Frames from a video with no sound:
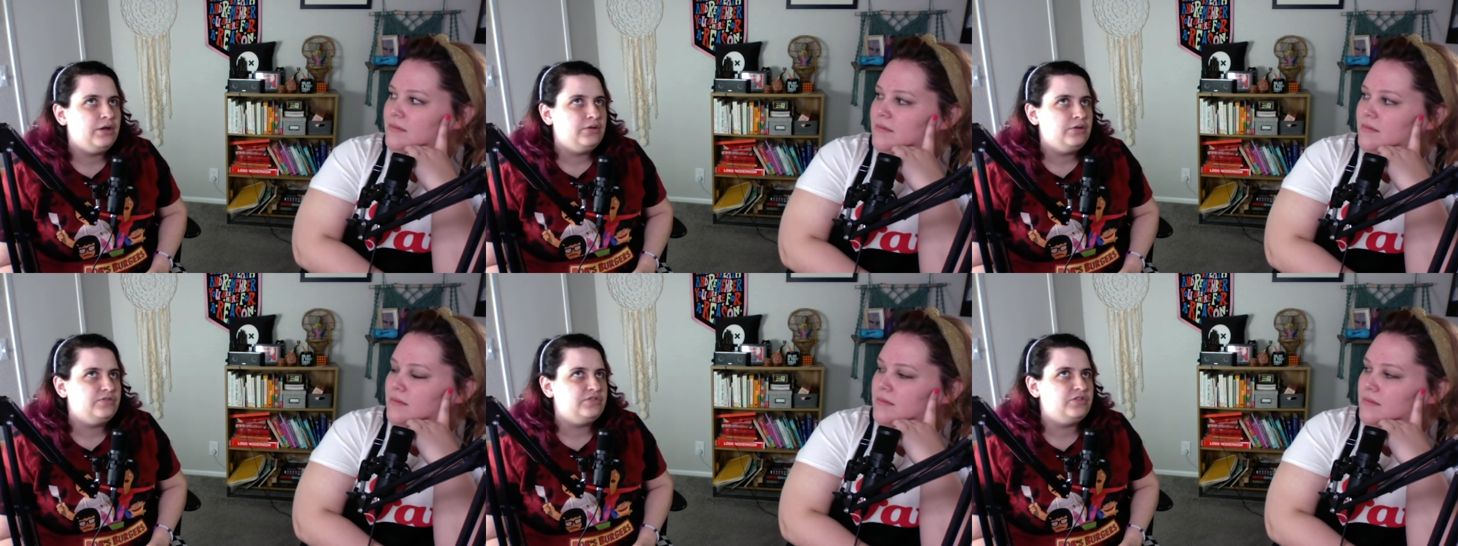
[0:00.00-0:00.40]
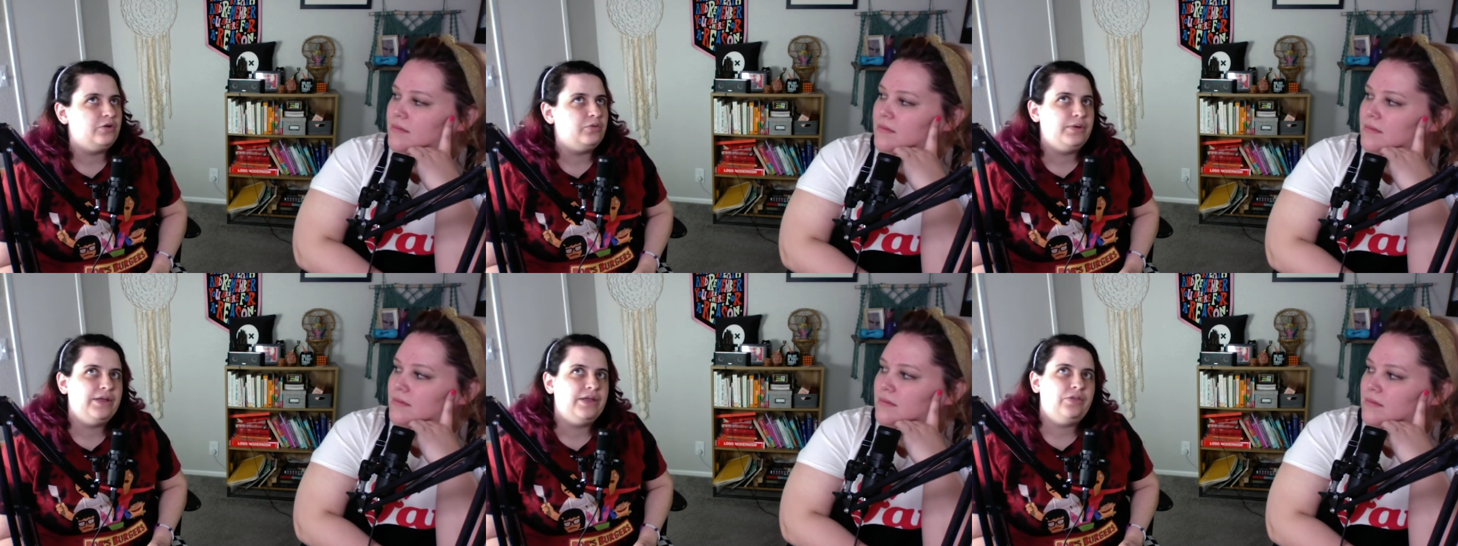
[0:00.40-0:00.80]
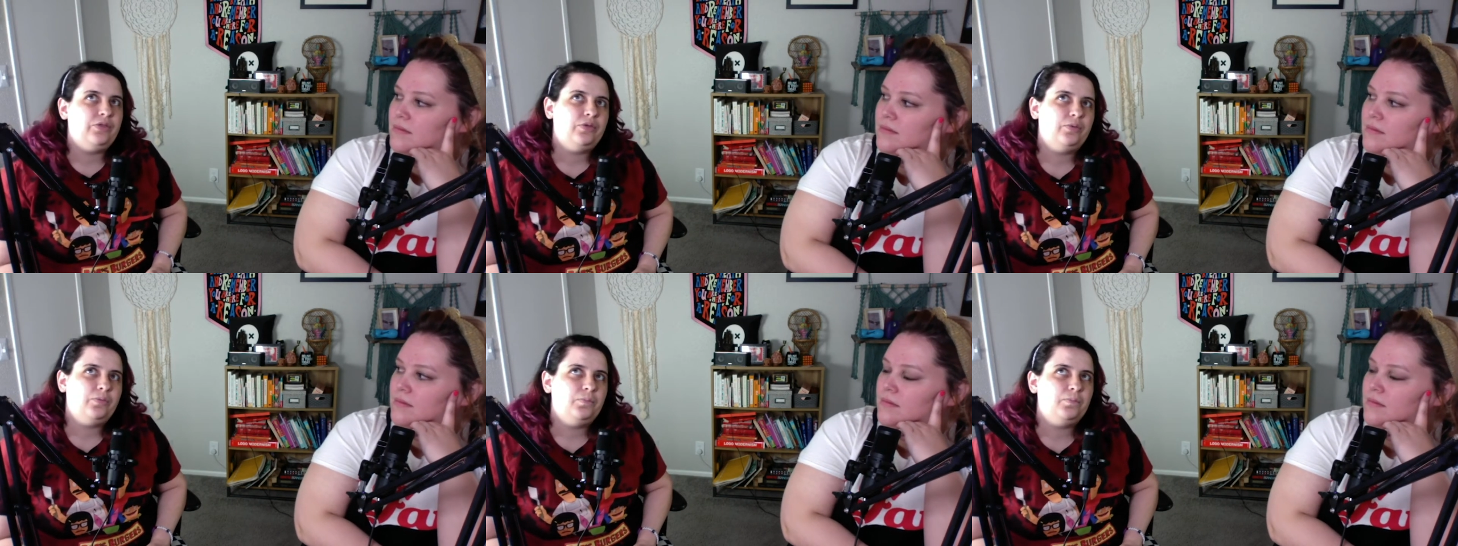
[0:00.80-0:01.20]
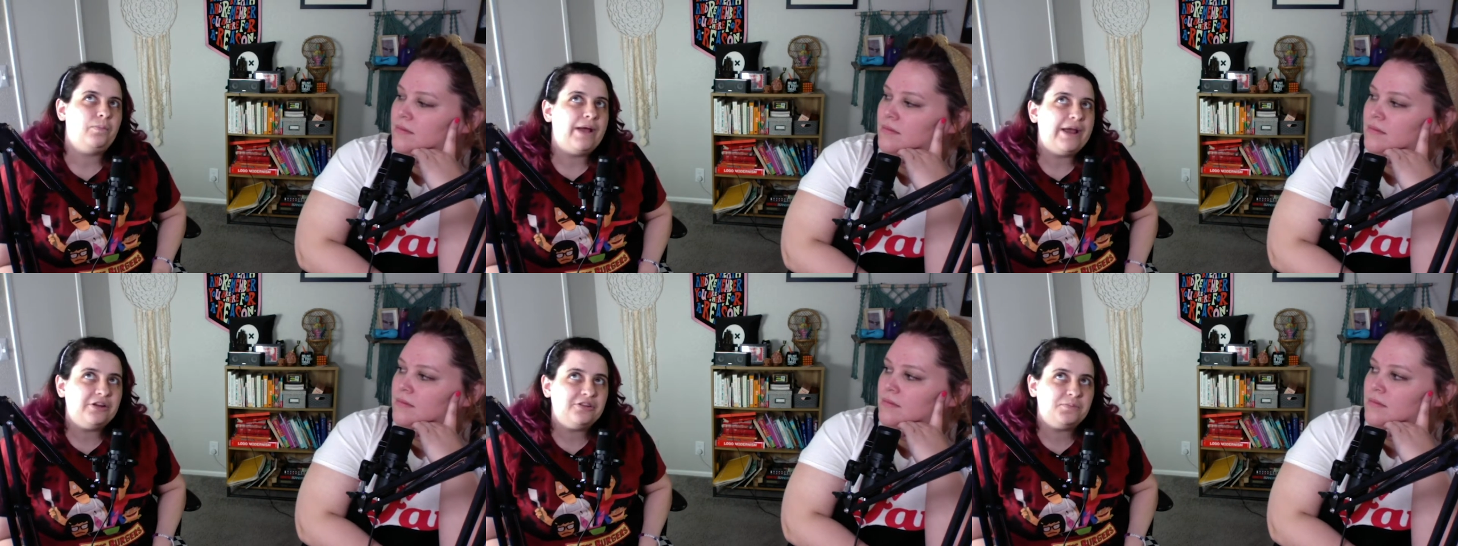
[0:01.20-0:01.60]
Speaker 1: So with
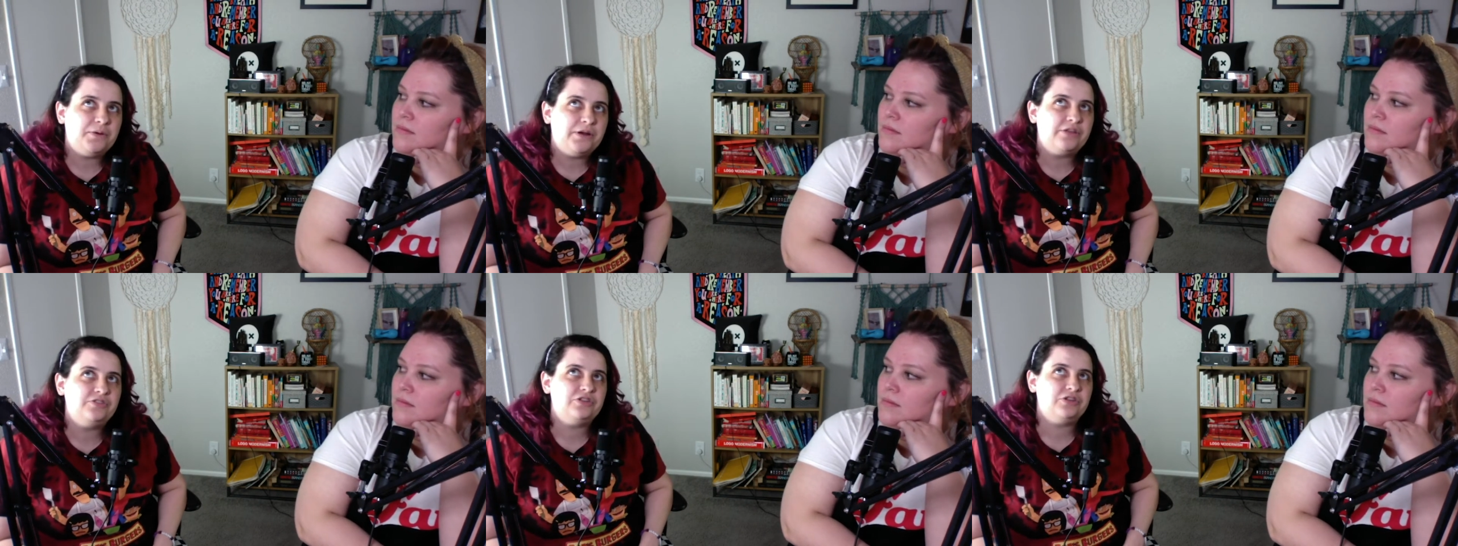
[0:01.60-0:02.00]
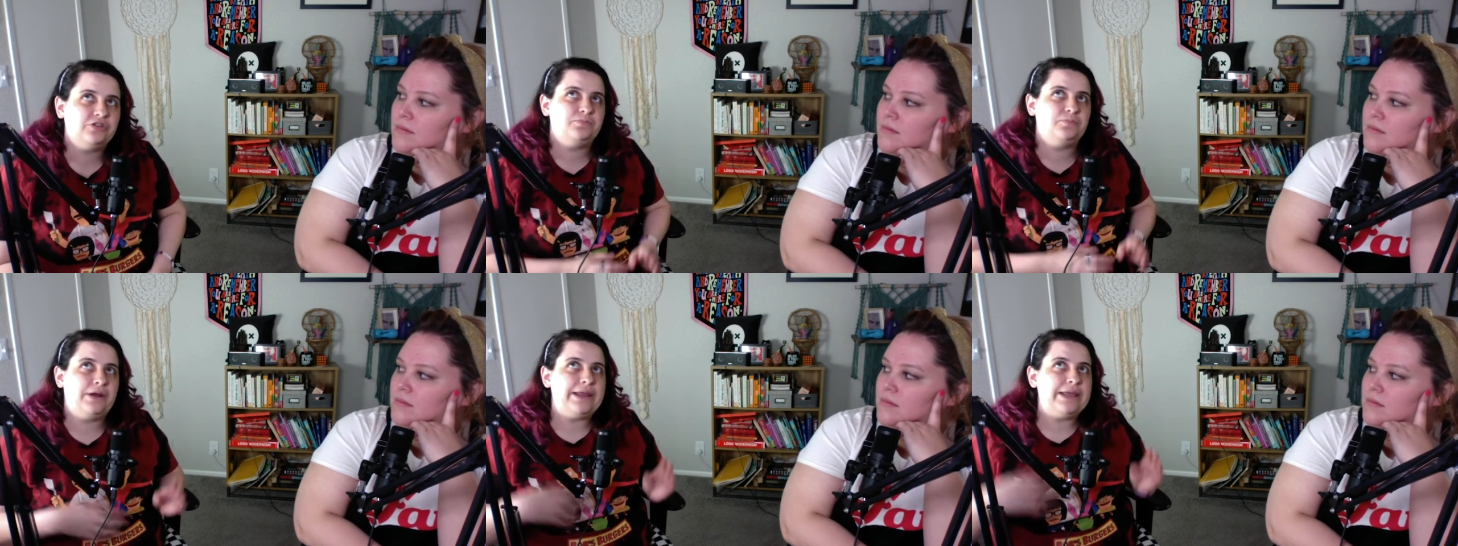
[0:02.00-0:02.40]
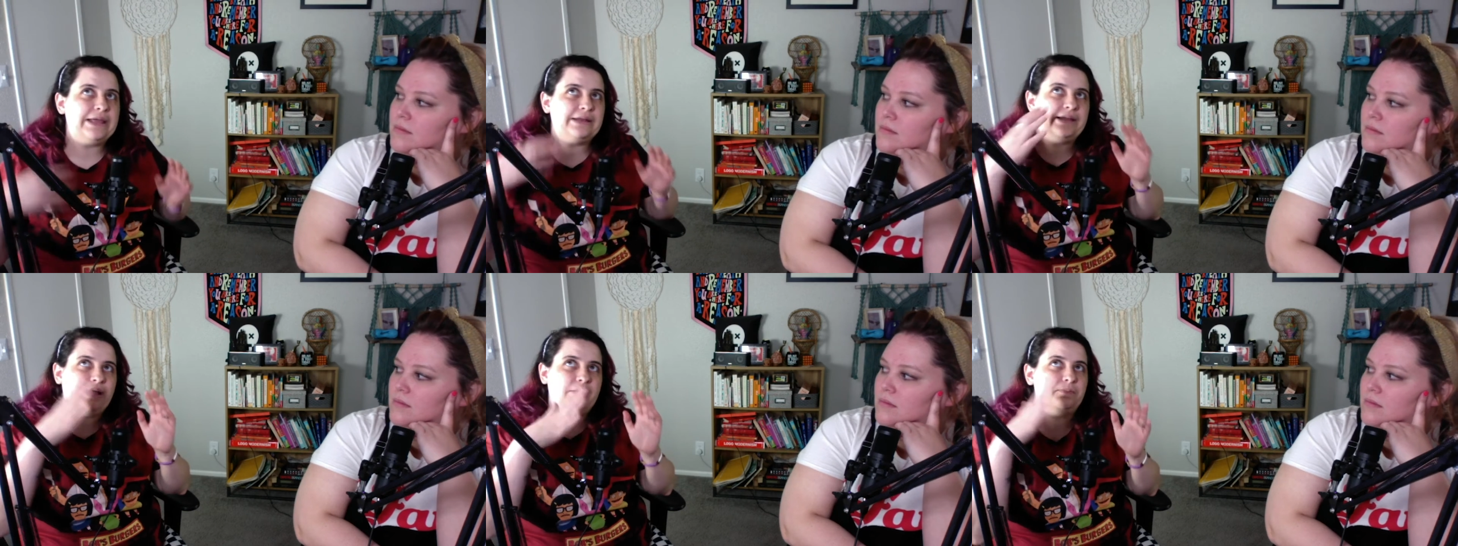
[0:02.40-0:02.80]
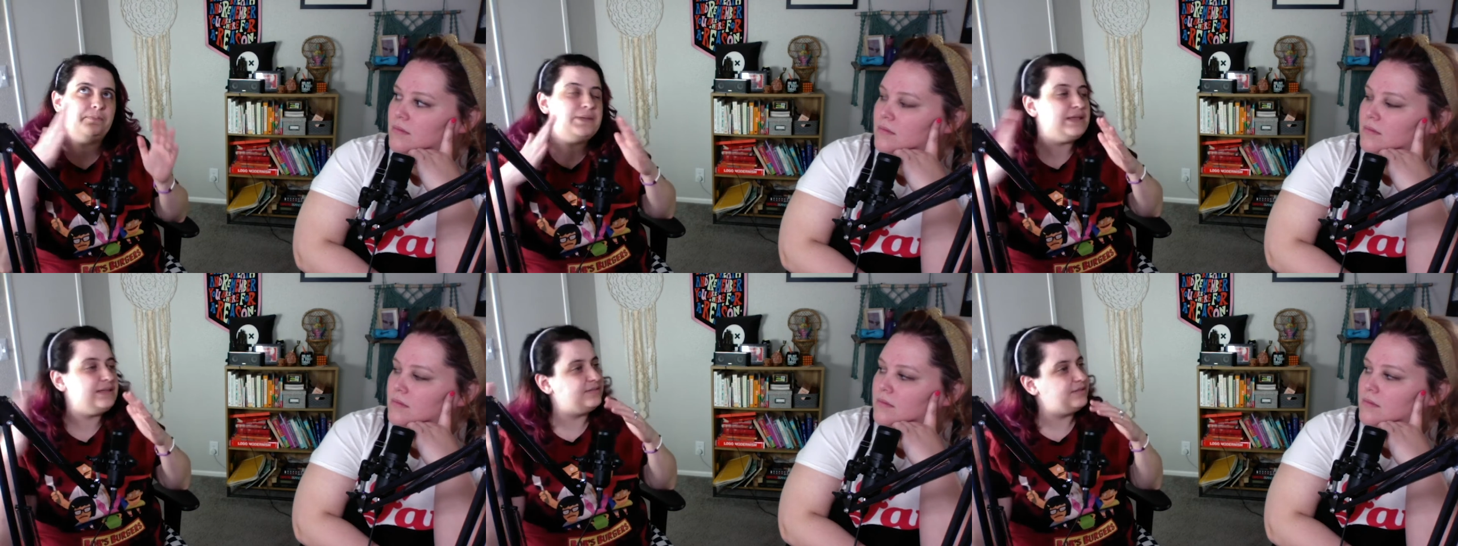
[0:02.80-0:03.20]
Myers Briggs, you're breaking down
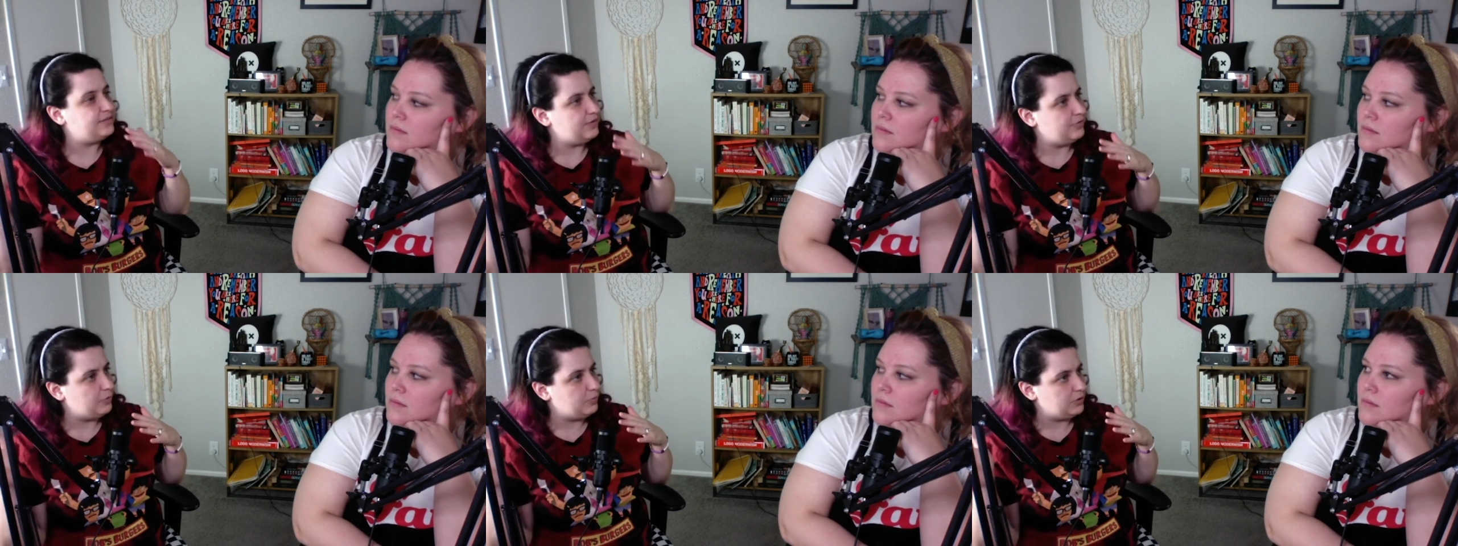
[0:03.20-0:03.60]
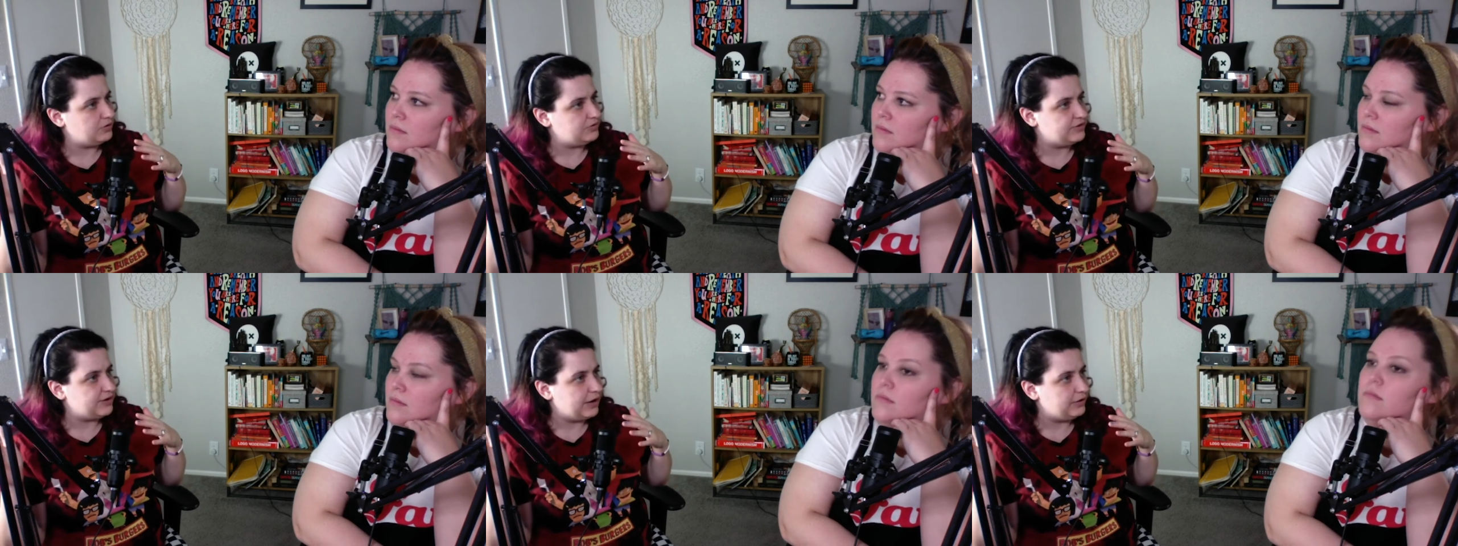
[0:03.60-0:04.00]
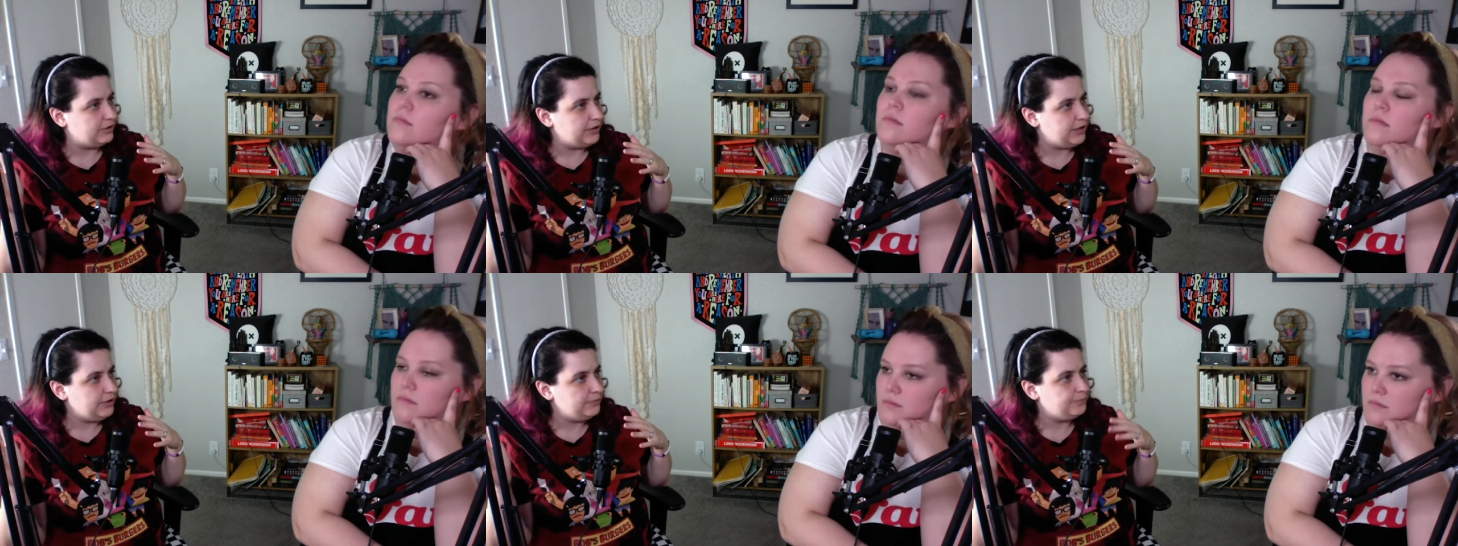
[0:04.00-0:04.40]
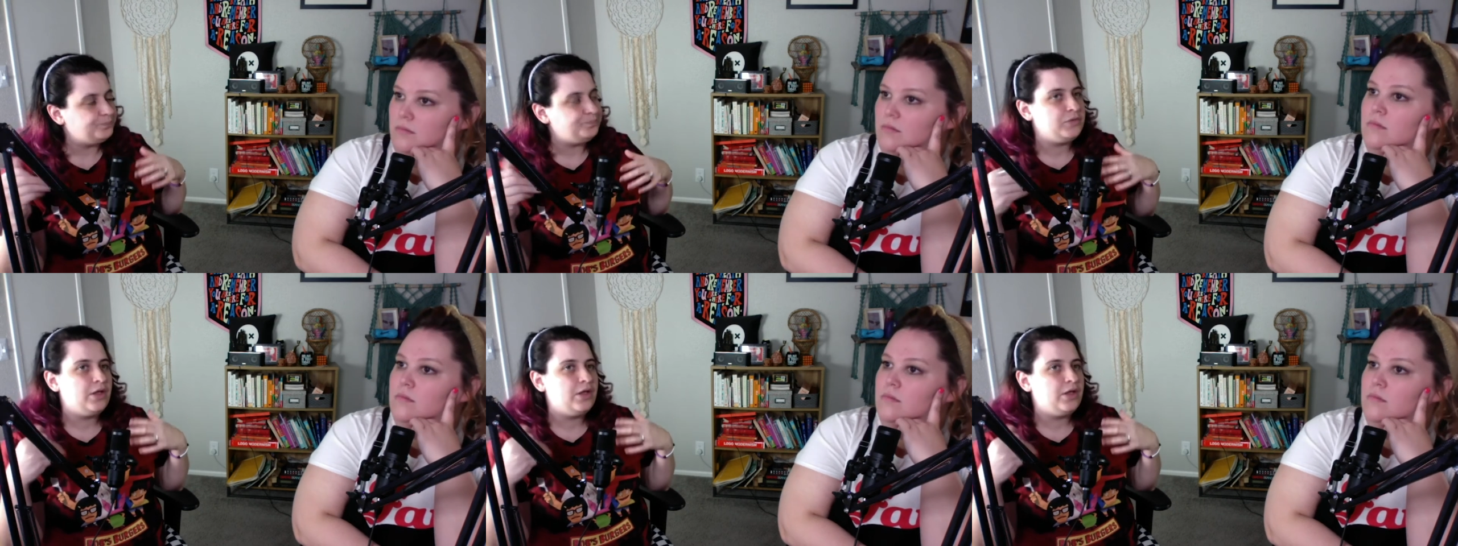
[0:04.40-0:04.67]
pieces of the personality. Mm-hmm.